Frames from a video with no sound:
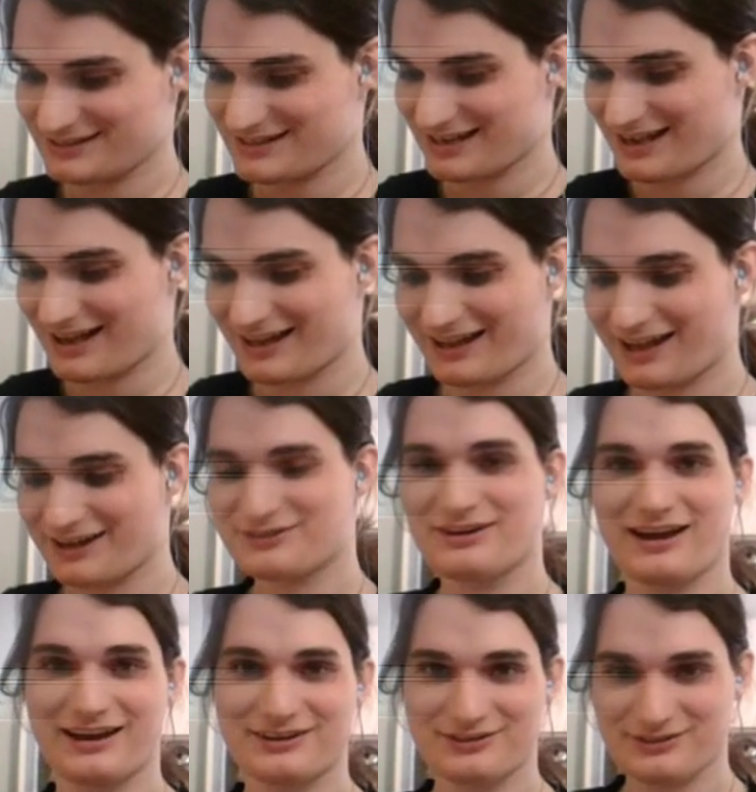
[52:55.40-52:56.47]
Yeah,
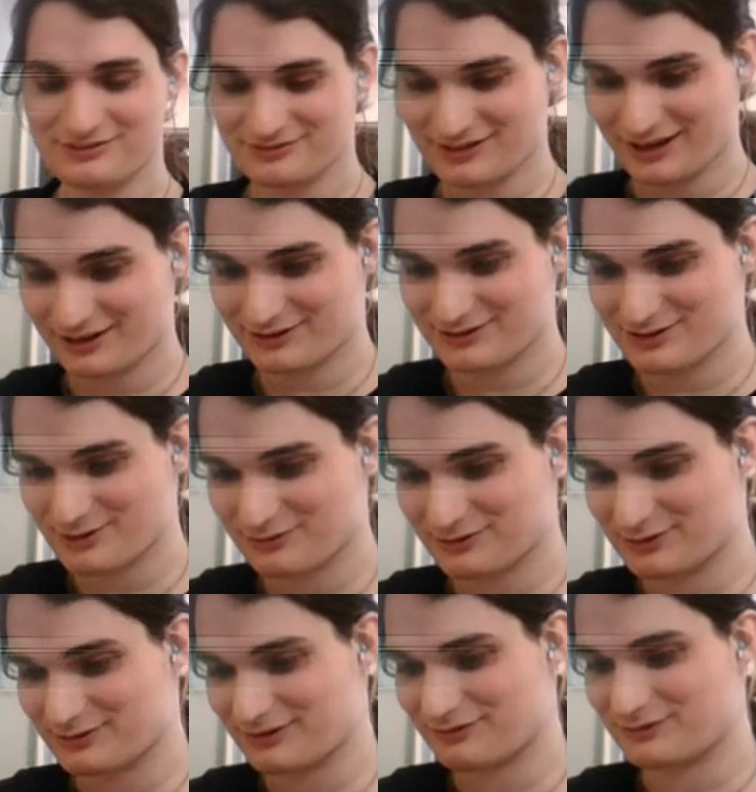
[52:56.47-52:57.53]
I don't know if
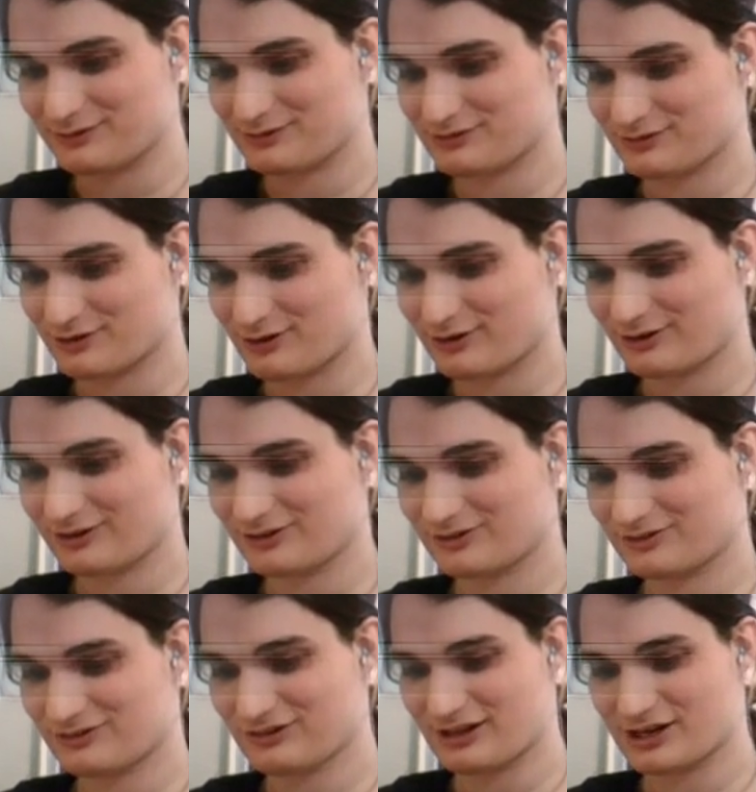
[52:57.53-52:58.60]
you saw
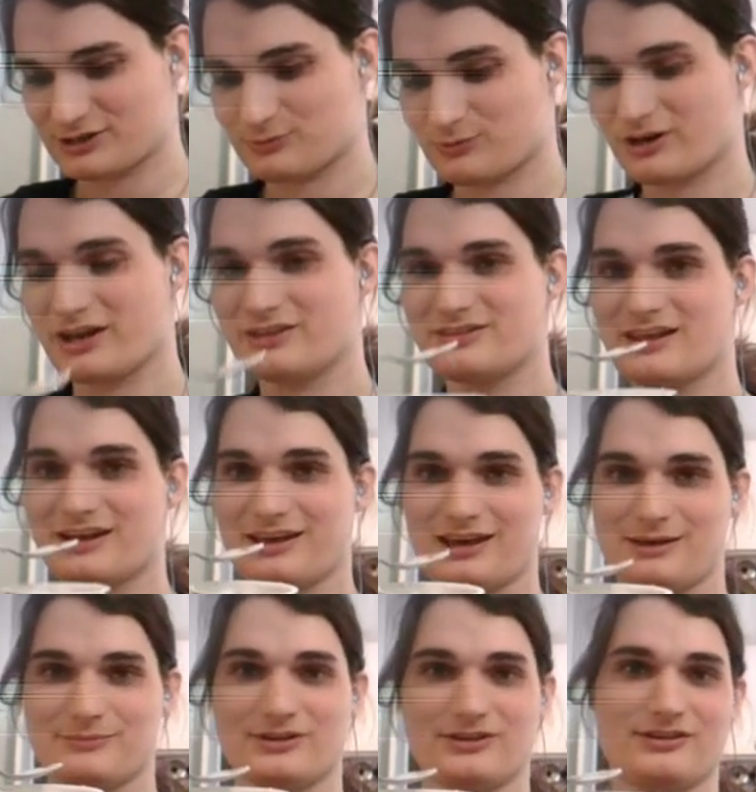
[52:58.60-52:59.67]
/ were in the
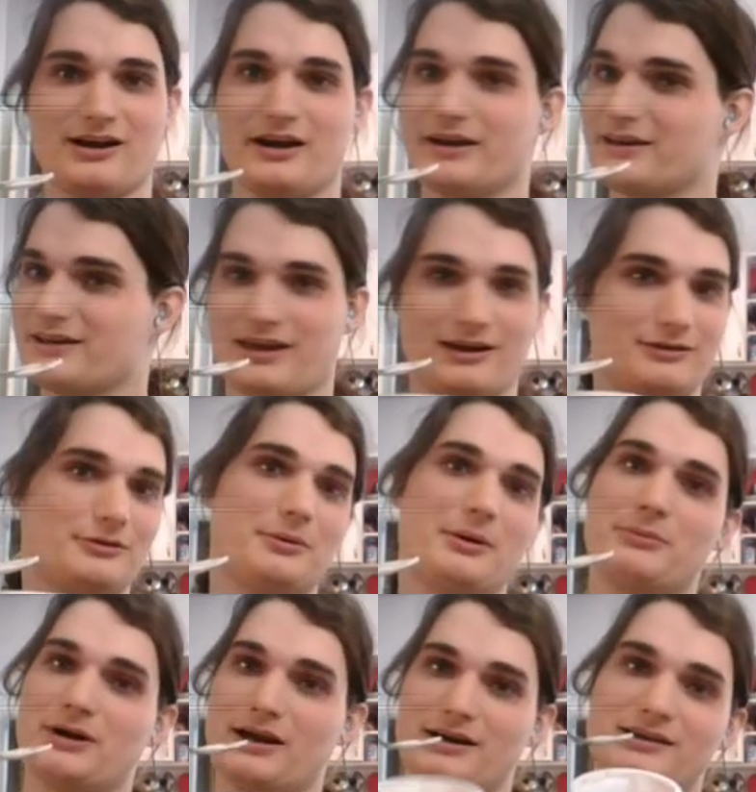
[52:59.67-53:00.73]
game, because I can't
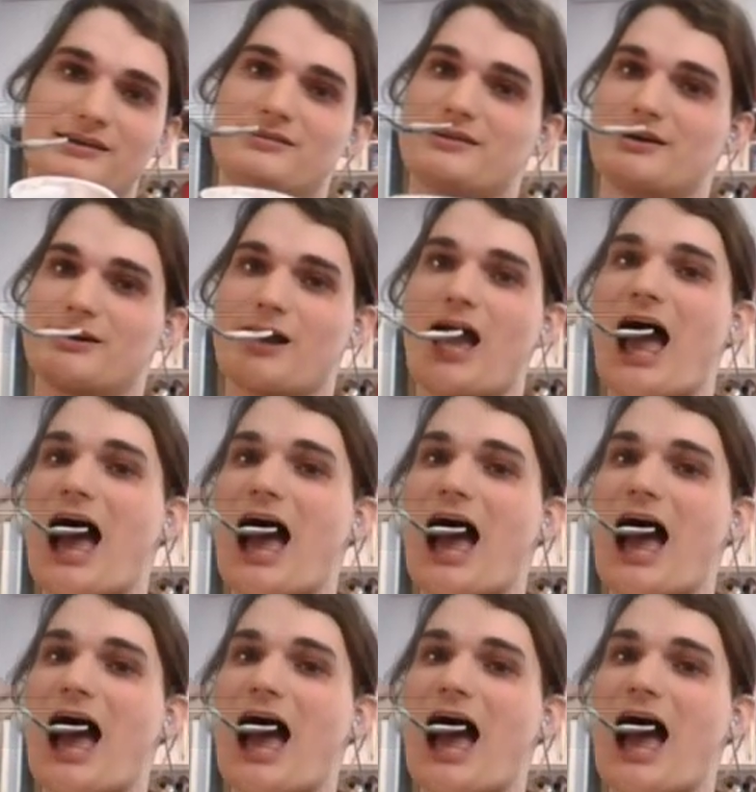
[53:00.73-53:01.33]
remember anything.